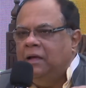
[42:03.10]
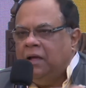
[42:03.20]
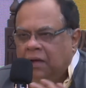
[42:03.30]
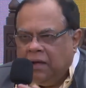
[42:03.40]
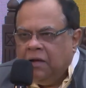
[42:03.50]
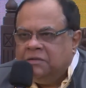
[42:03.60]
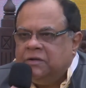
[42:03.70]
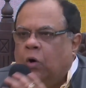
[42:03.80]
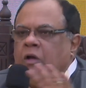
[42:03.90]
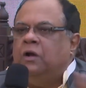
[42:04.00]
It's
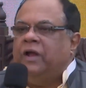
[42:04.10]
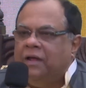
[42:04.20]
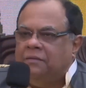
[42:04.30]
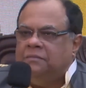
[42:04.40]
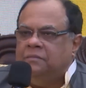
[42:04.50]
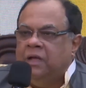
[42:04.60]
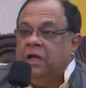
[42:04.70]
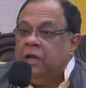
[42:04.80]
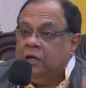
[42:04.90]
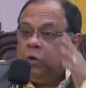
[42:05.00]
all grey,
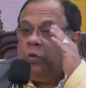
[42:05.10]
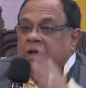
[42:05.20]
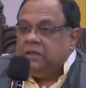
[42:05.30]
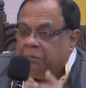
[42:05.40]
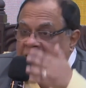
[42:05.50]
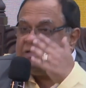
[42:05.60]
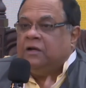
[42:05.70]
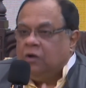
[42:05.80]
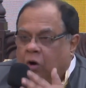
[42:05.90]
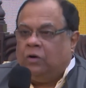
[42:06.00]
including the blessed Lord.